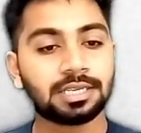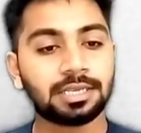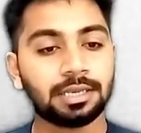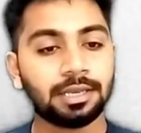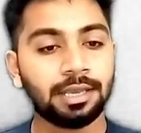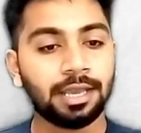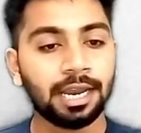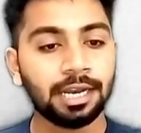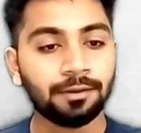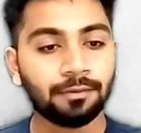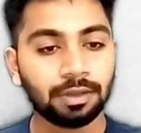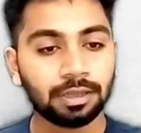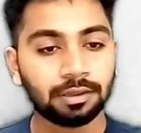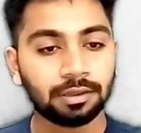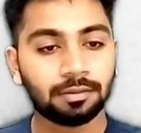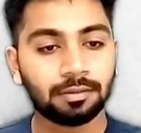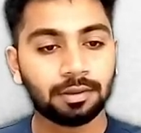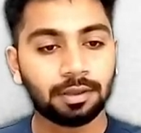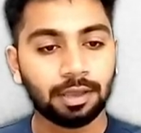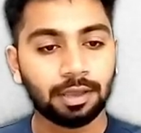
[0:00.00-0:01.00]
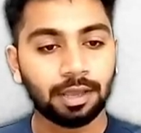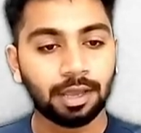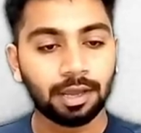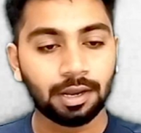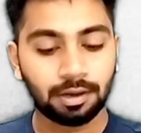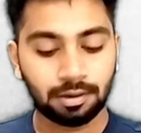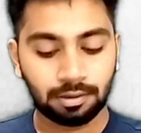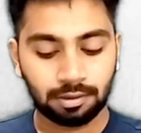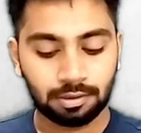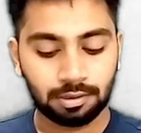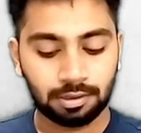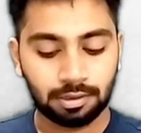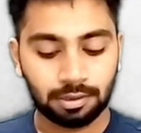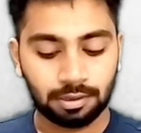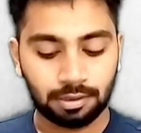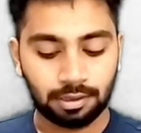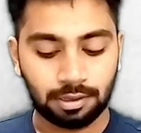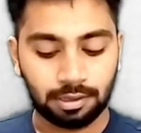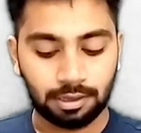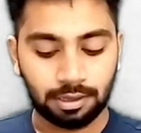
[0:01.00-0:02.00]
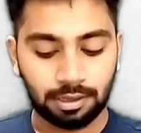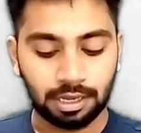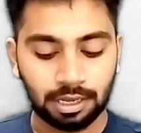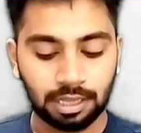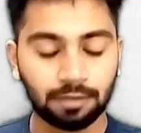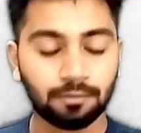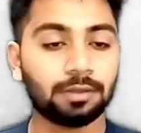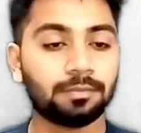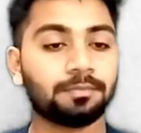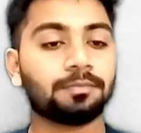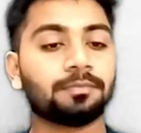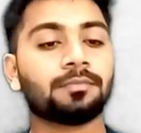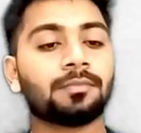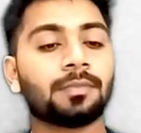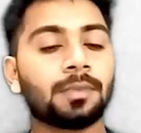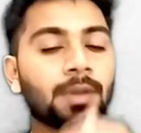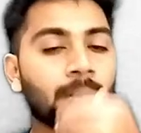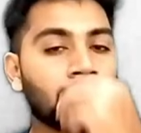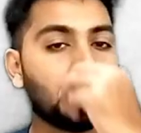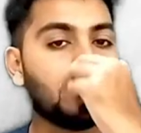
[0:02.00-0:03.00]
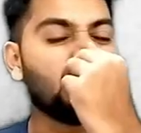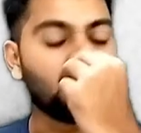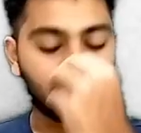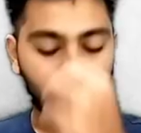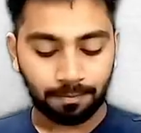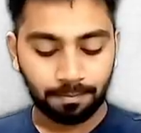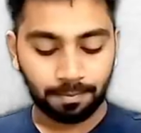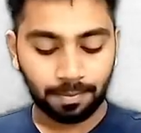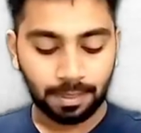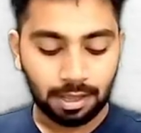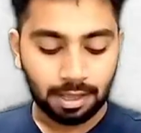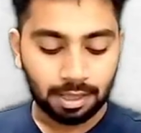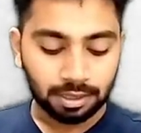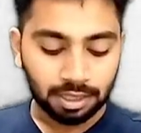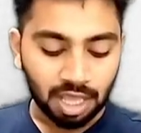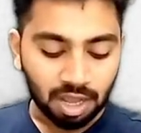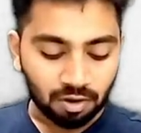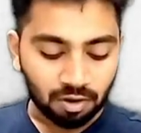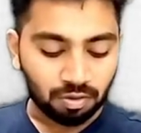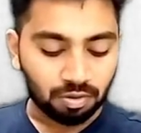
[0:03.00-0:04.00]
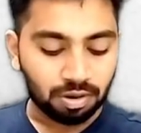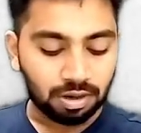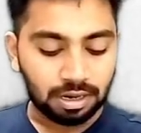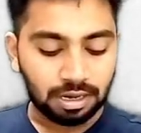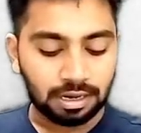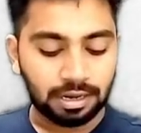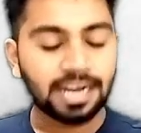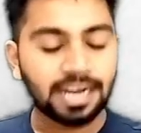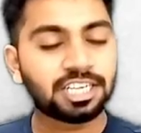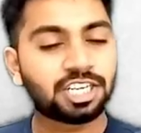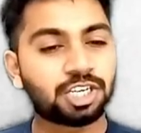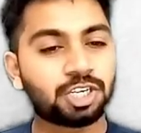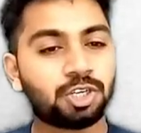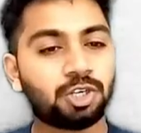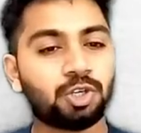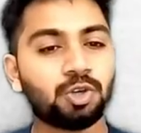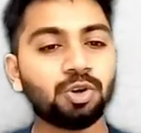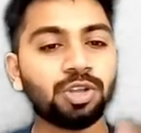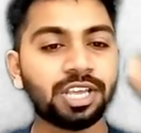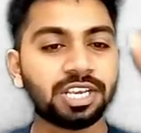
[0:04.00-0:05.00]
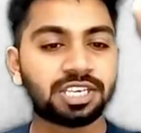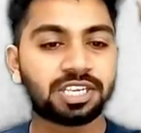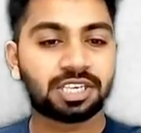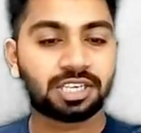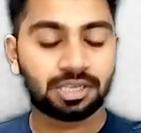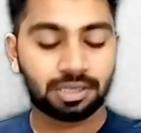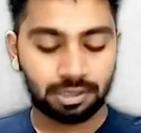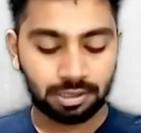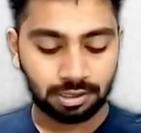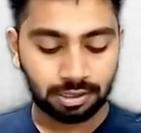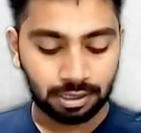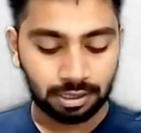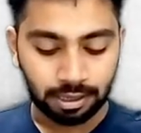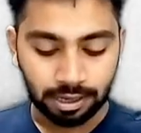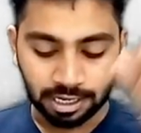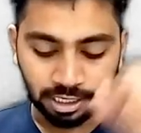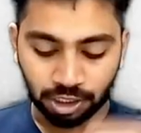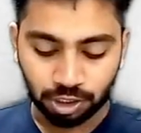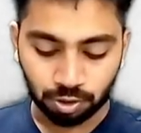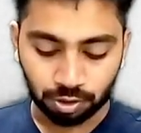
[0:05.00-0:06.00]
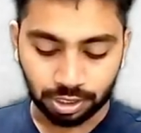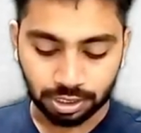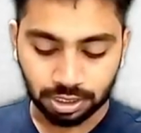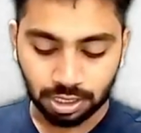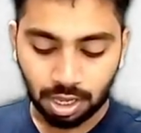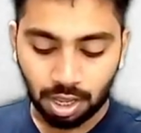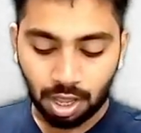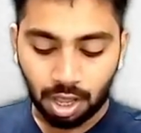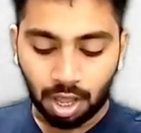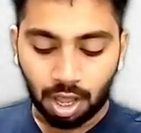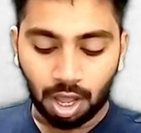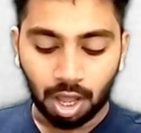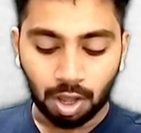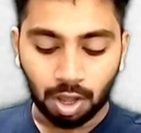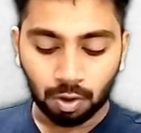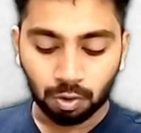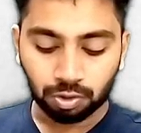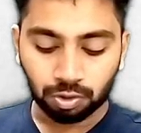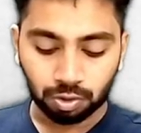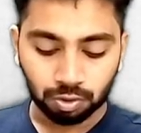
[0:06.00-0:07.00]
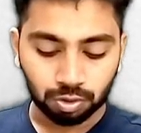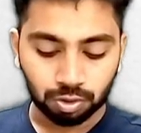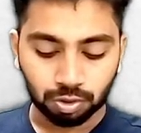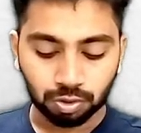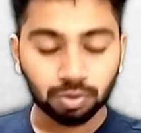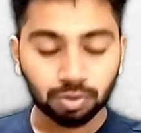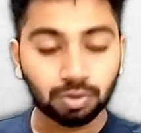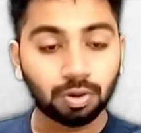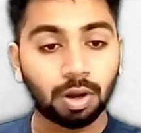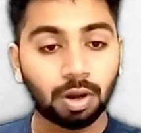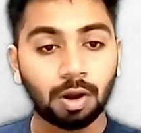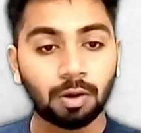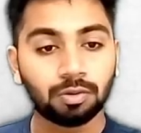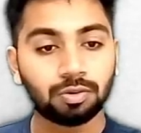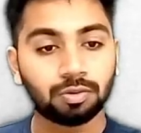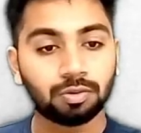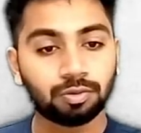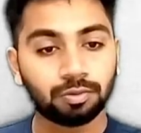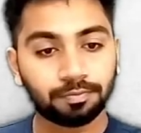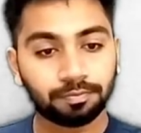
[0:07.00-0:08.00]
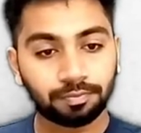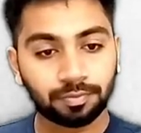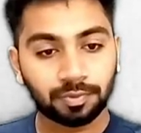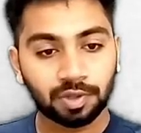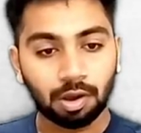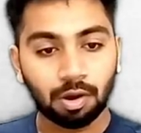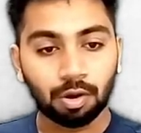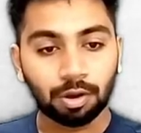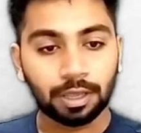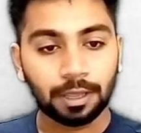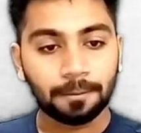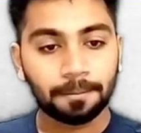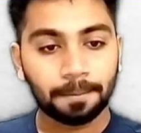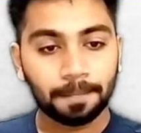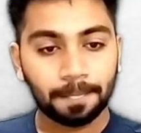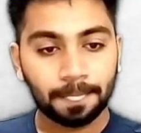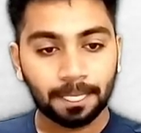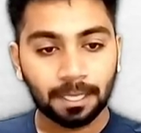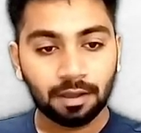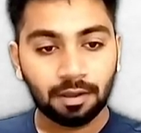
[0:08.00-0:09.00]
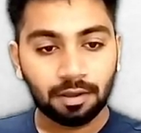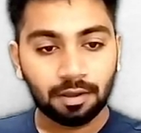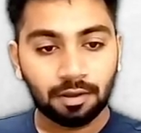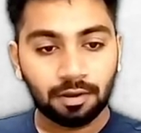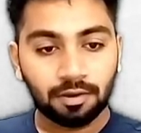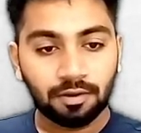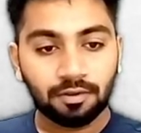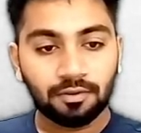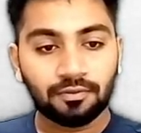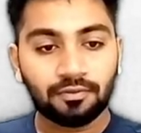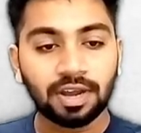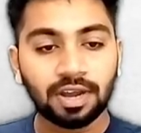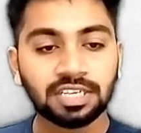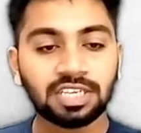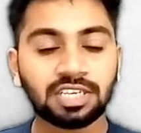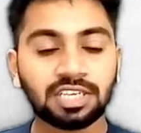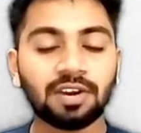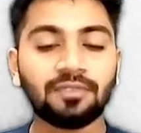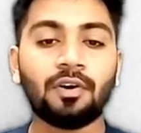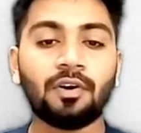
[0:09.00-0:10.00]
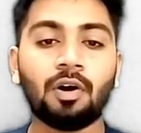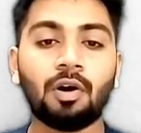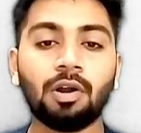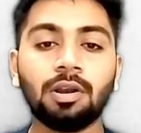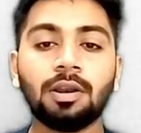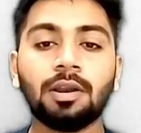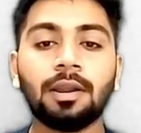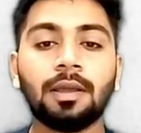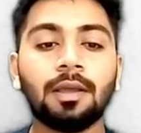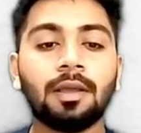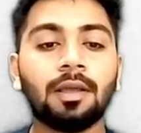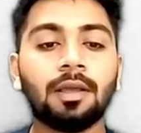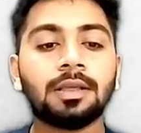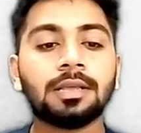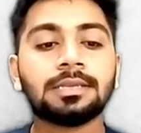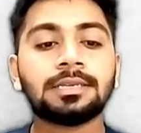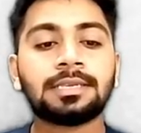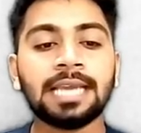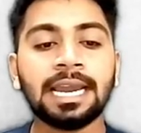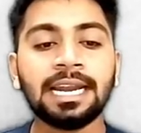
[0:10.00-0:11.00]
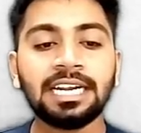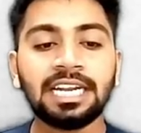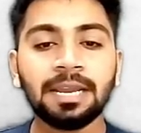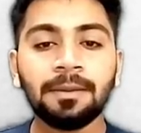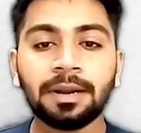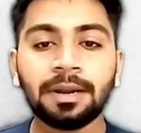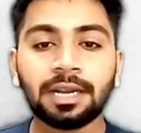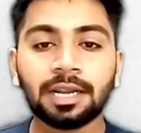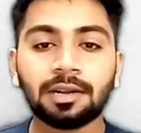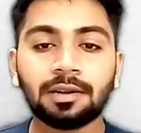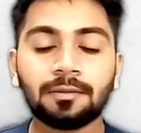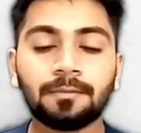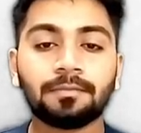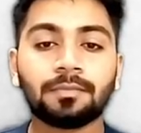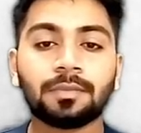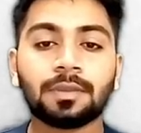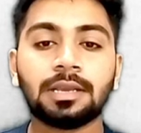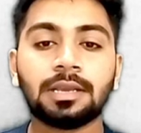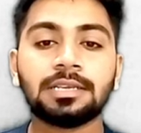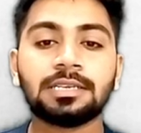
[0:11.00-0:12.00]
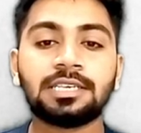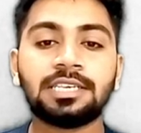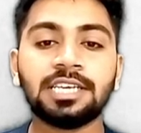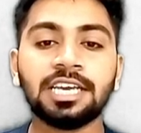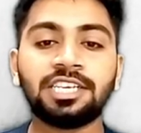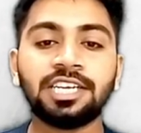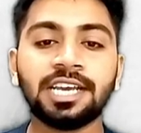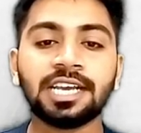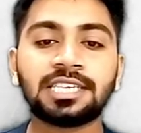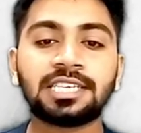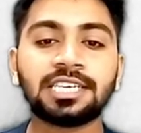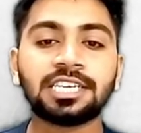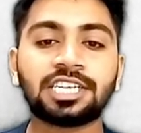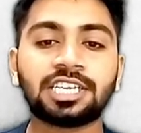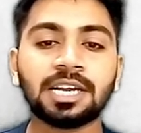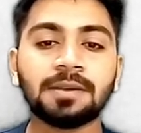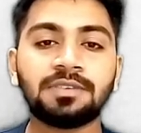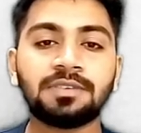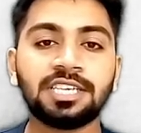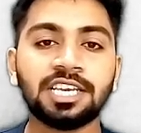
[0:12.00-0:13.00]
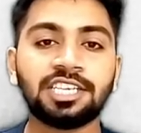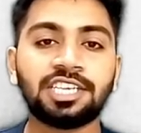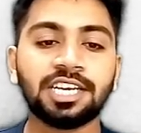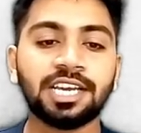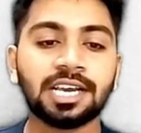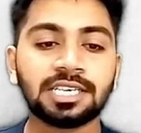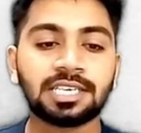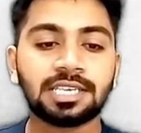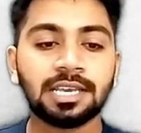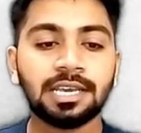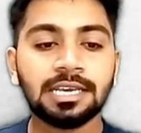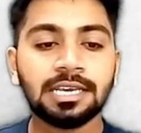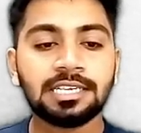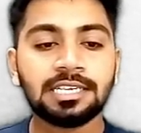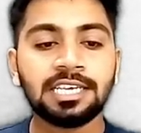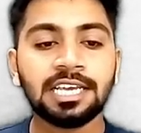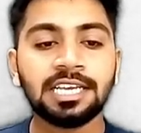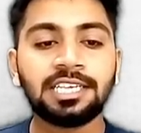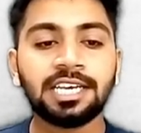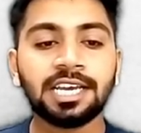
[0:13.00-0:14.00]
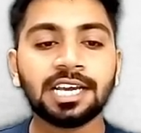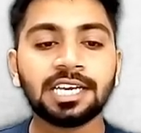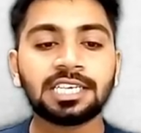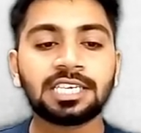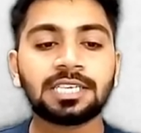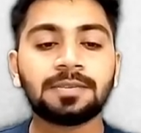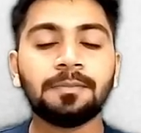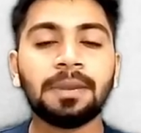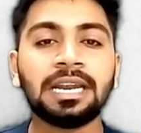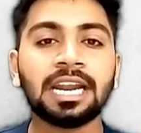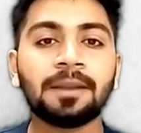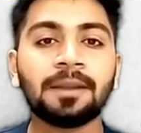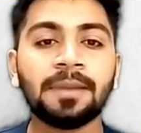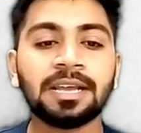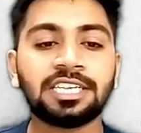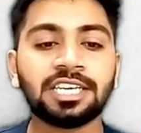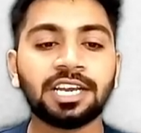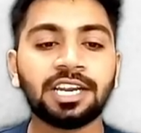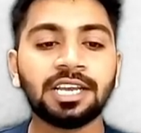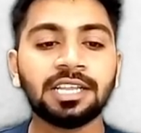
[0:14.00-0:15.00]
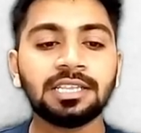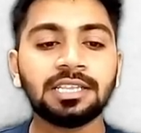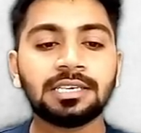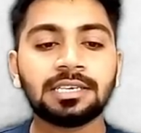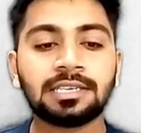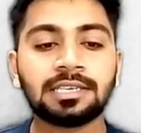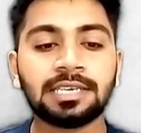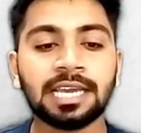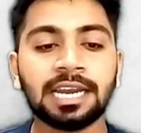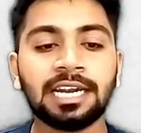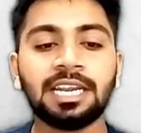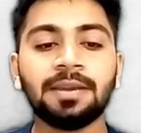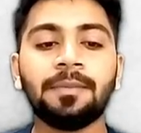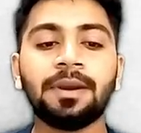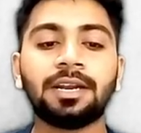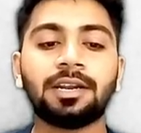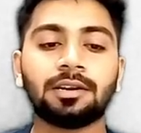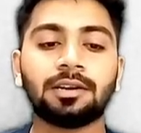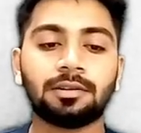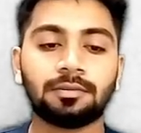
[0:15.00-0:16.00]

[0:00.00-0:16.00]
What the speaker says: N1 here, N1. Okay. Now let's do this. How to do? Okay. First of all, centimeter. CGS system. CGS meter measure in centimeter,